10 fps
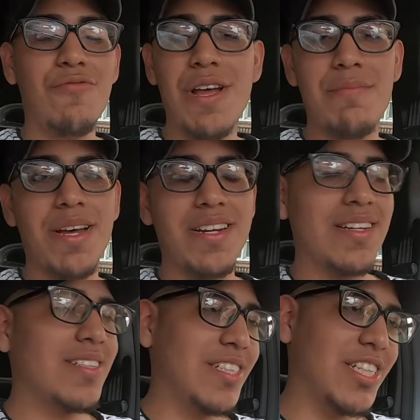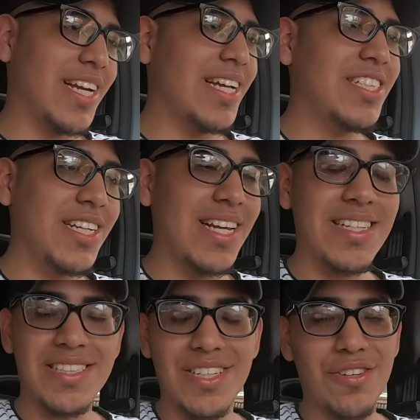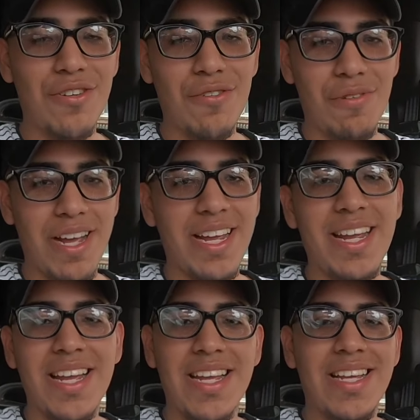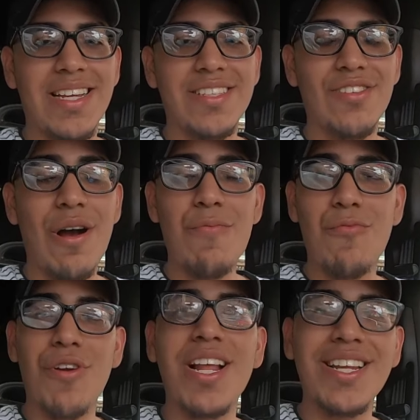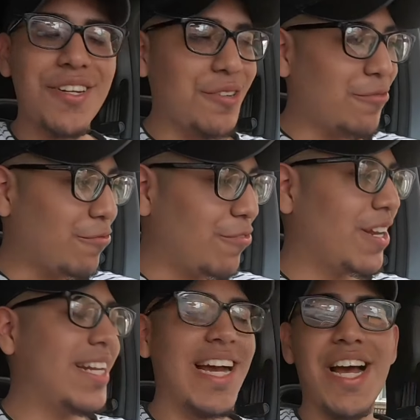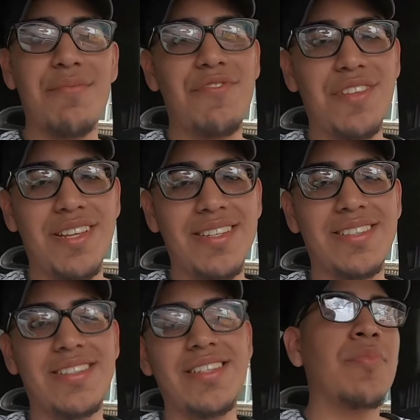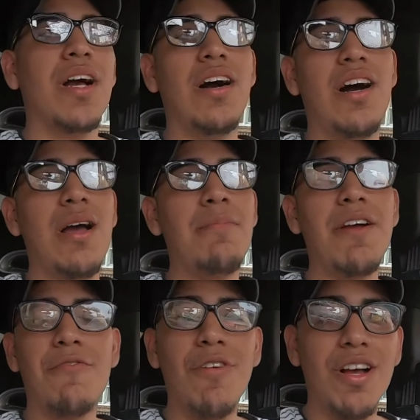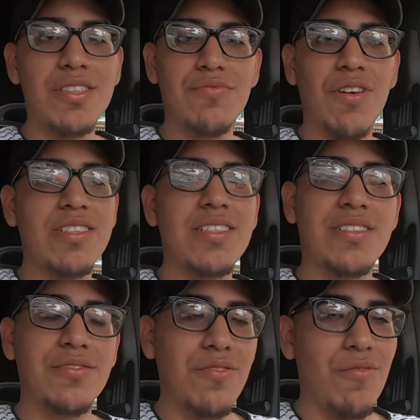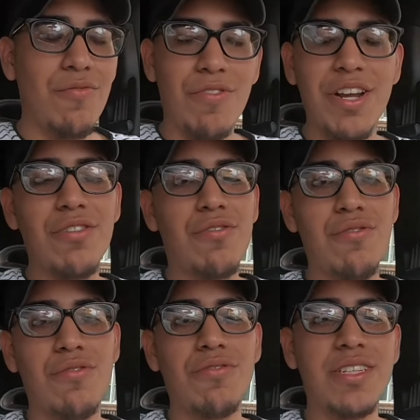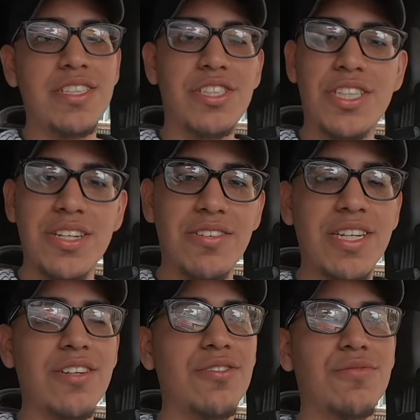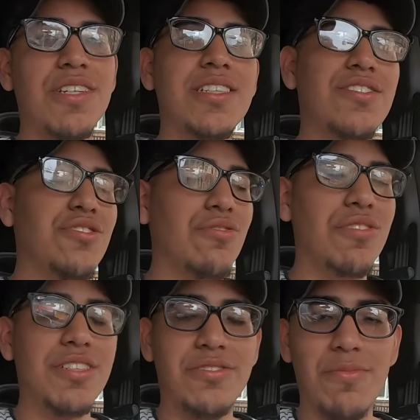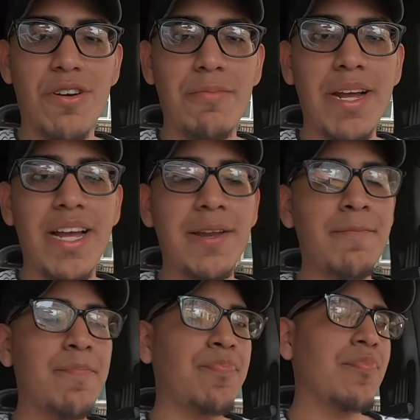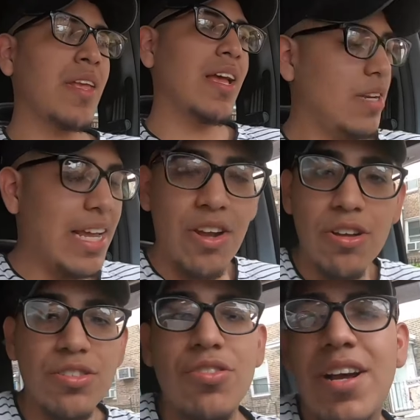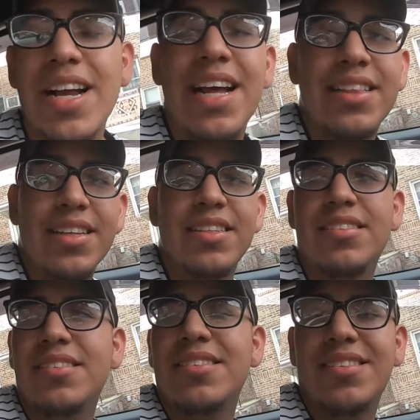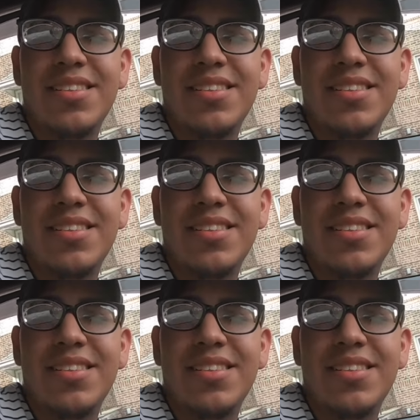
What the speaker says: way better. The check engine light is gonna go away. So I'm really hyped for this. I met Russ. Russ is real cool. He's chill. He knows what he's doing. Smart man. And also, I got this.